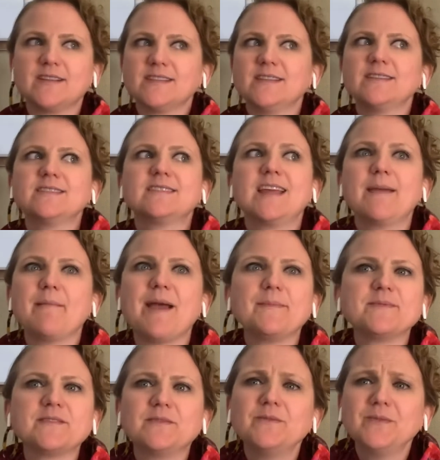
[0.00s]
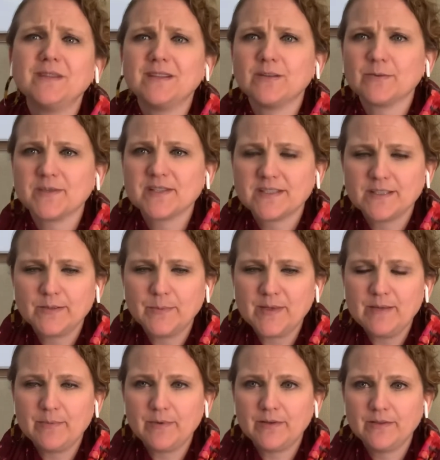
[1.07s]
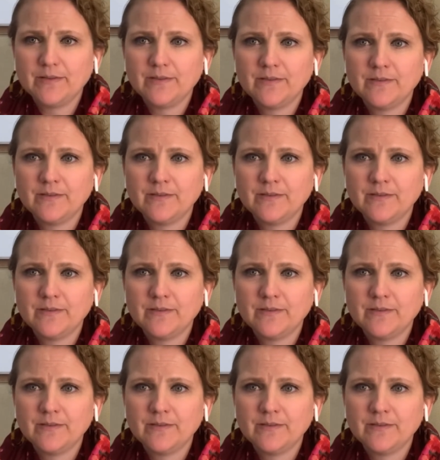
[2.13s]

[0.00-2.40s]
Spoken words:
Because at this time, absolutely, there were still people